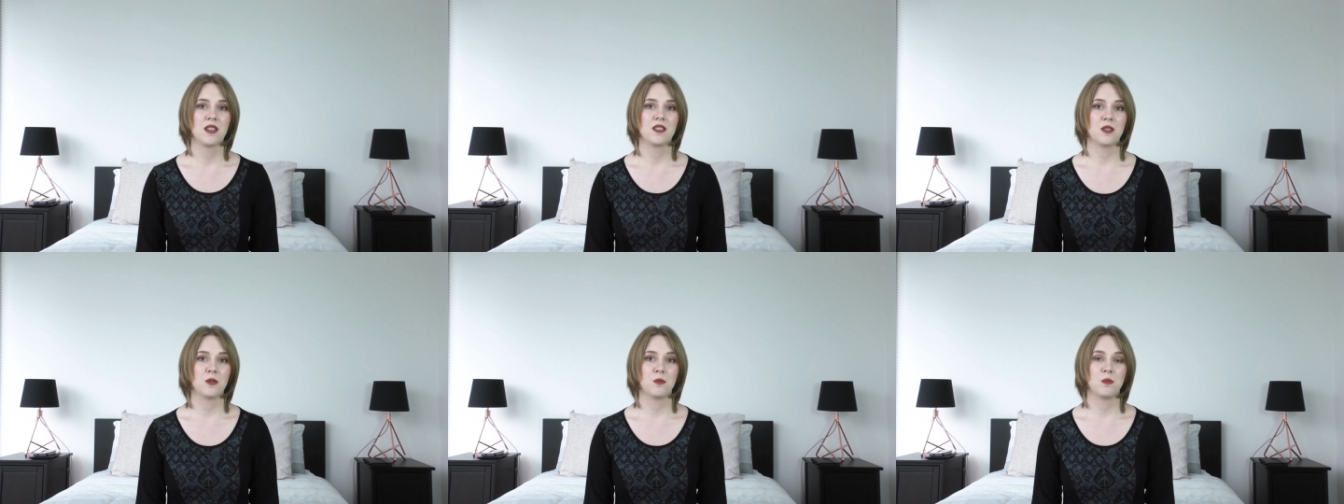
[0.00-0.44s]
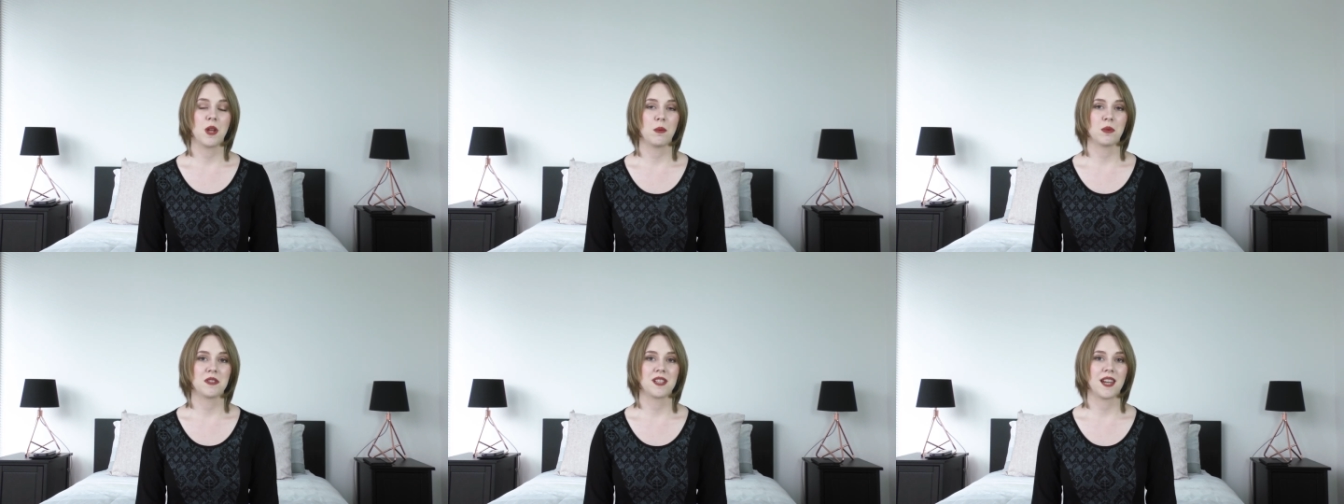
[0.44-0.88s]
to be
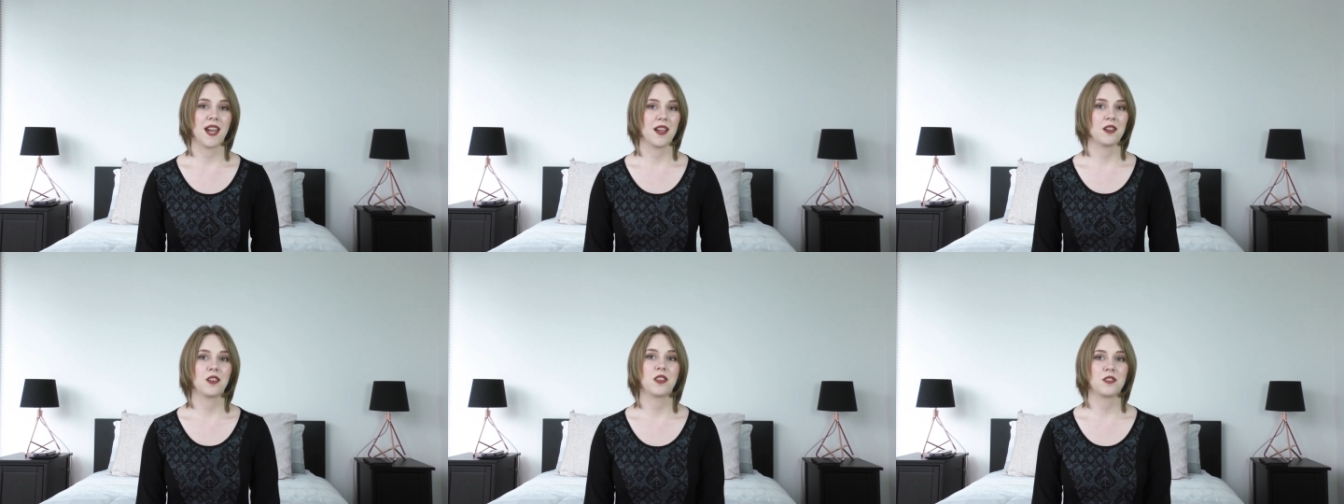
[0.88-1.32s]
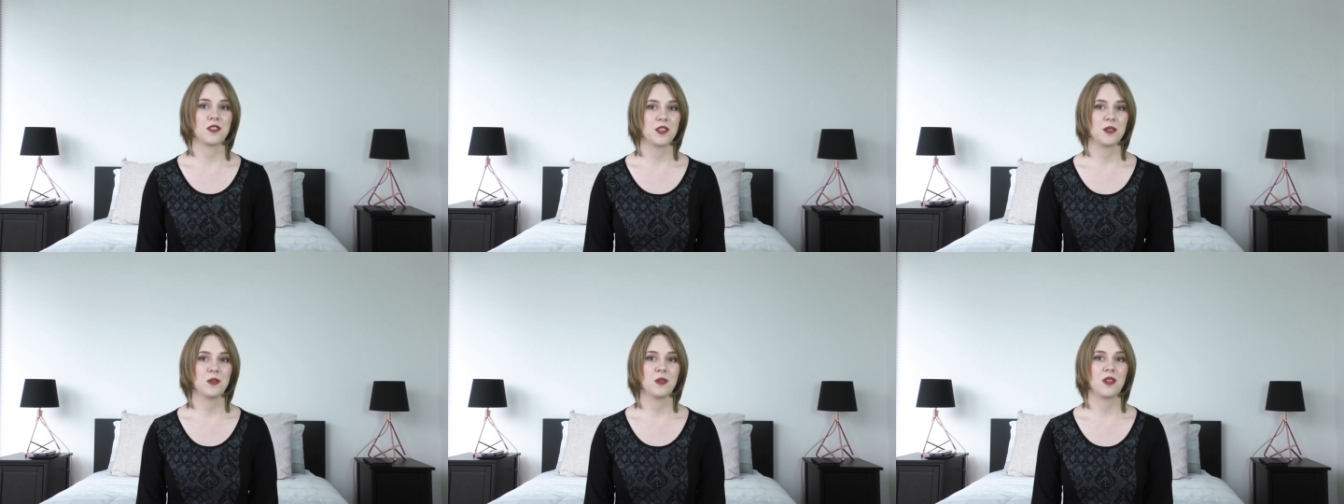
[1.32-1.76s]
able to get
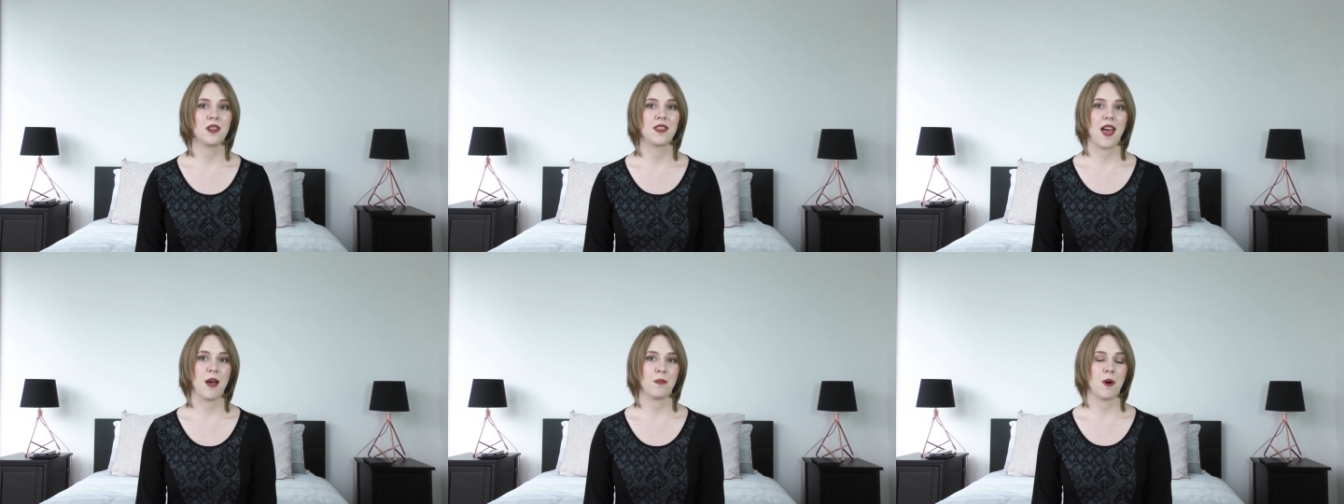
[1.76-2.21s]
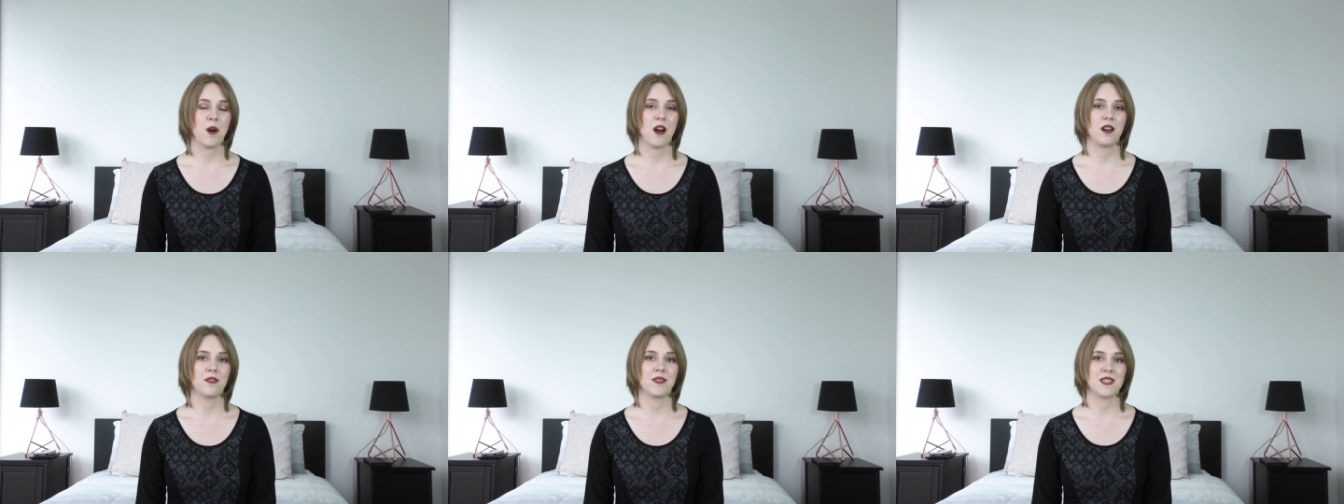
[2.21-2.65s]
through that
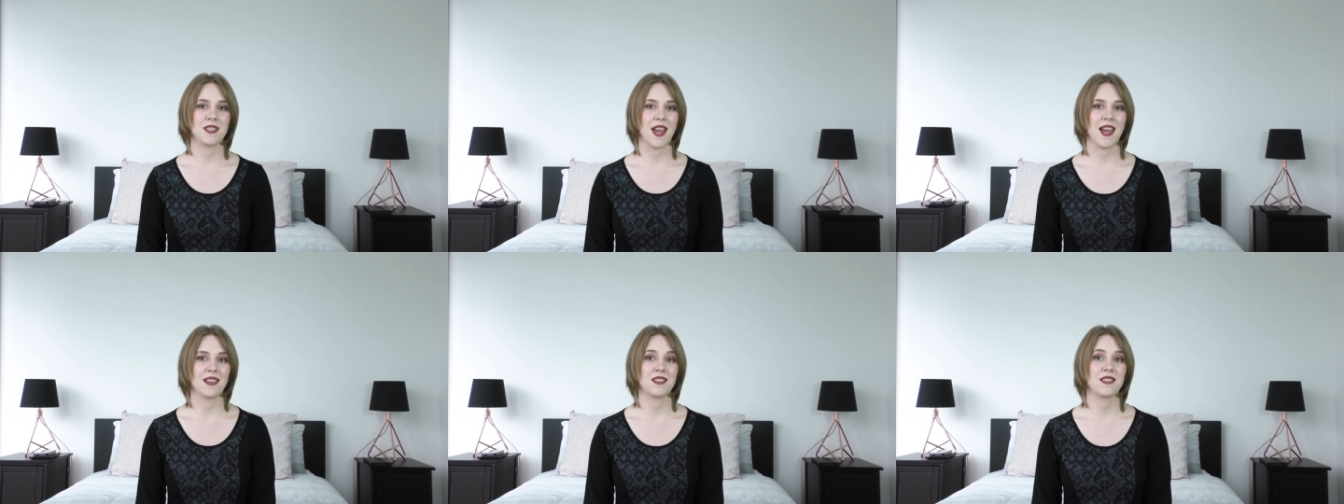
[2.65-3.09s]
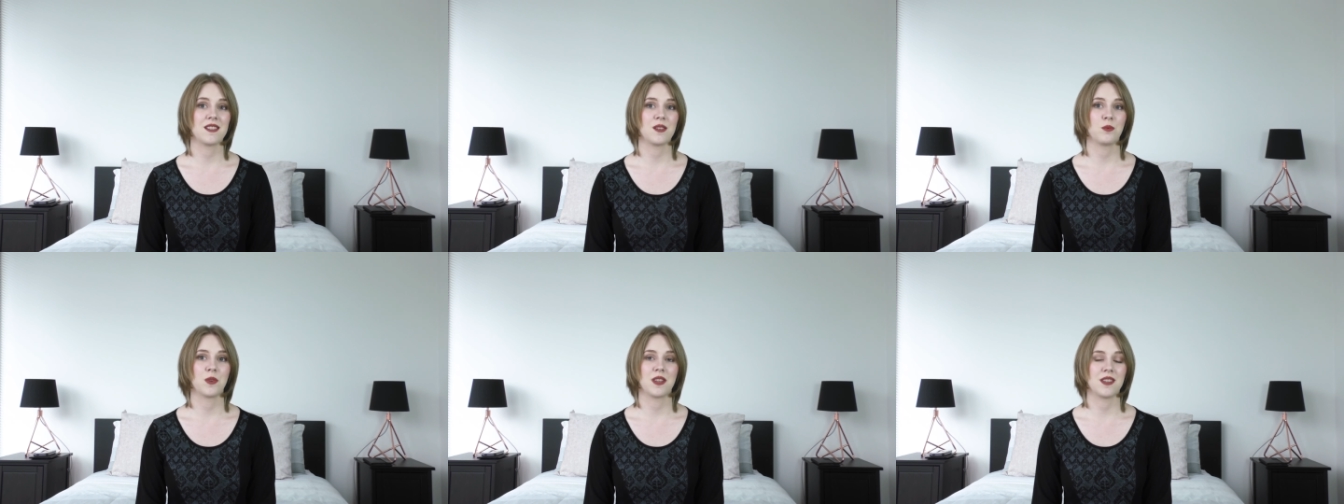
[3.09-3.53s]
part of the test
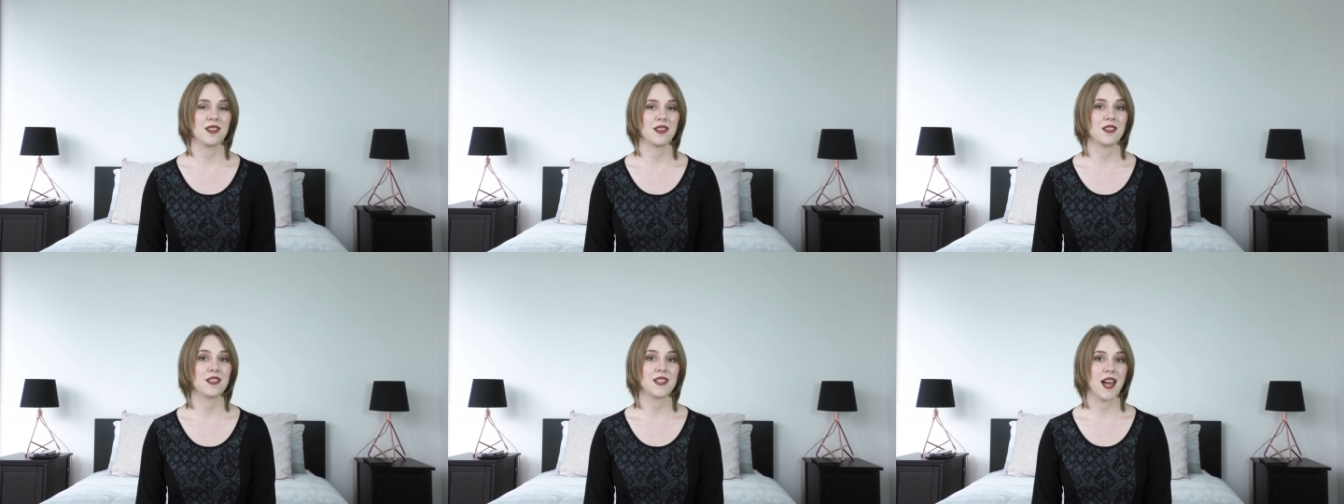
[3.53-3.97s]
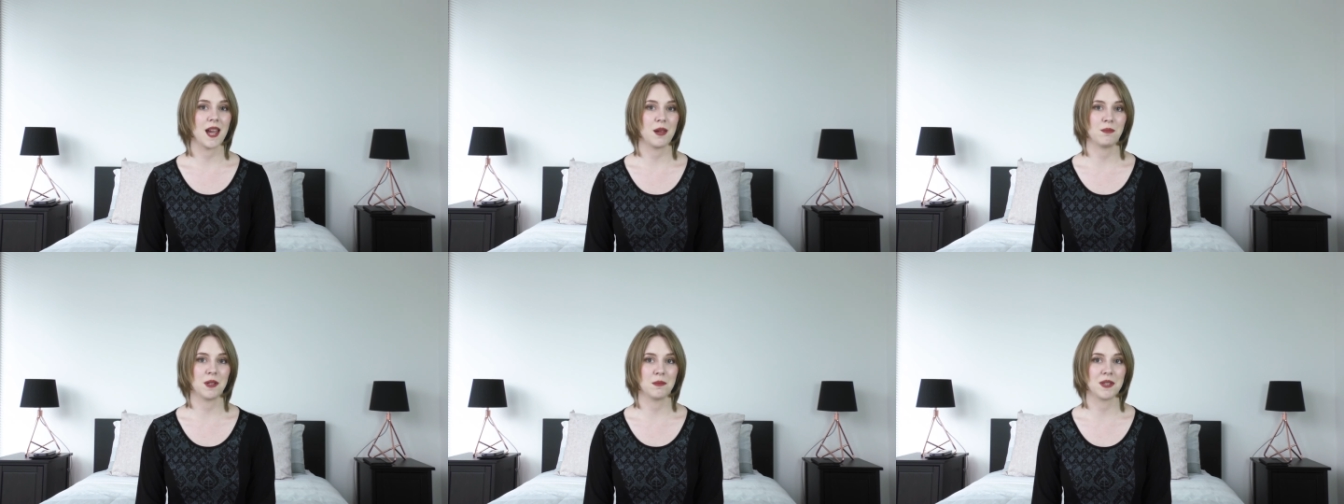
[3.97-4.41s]
within the
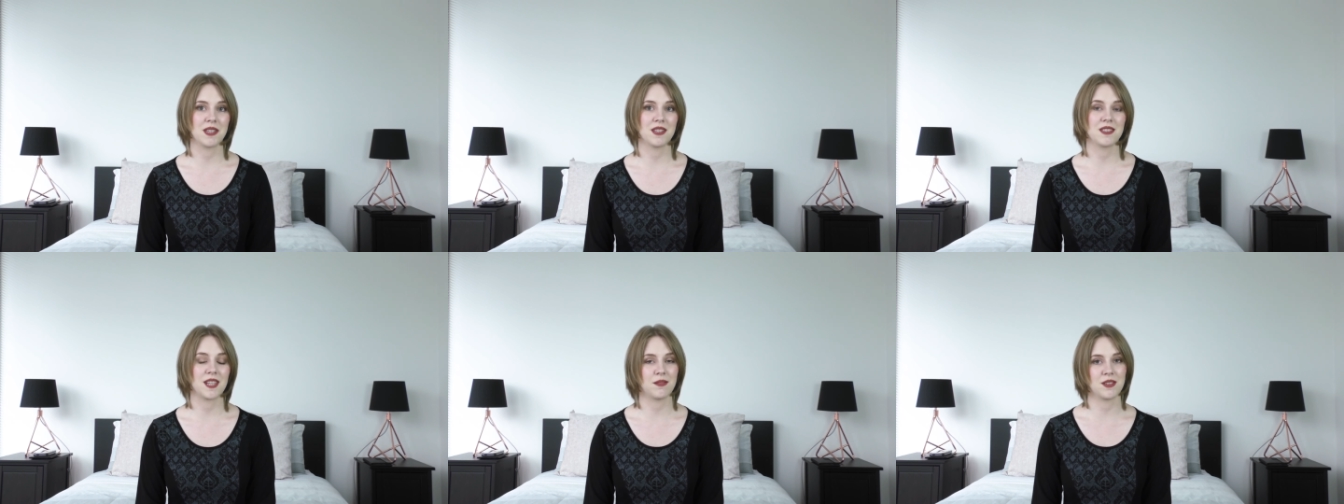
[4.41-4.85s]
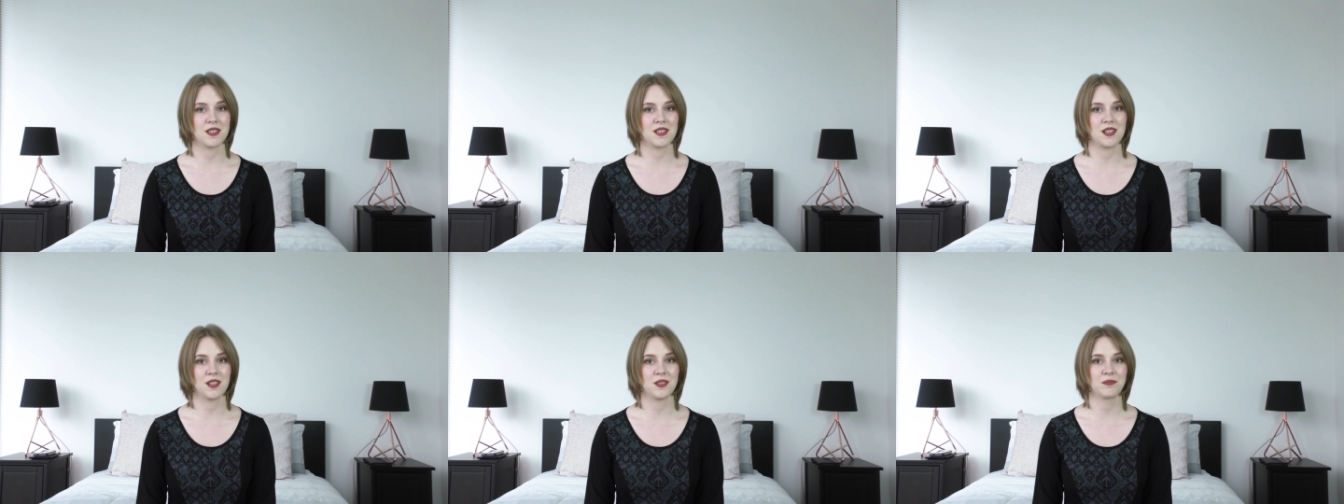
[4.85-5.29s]
time limit that's given
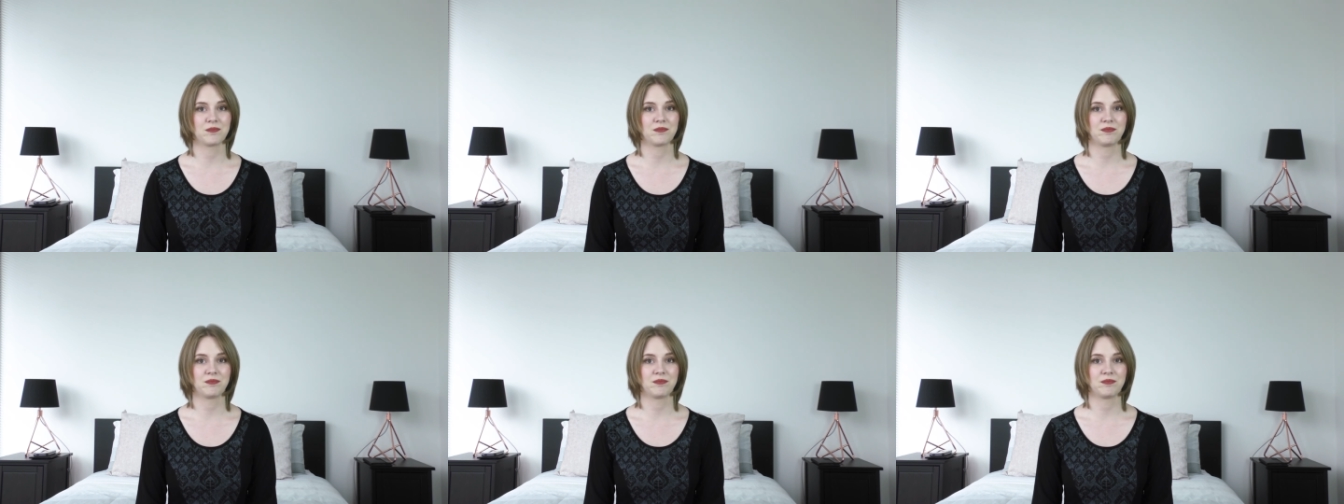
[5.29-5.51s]
to you.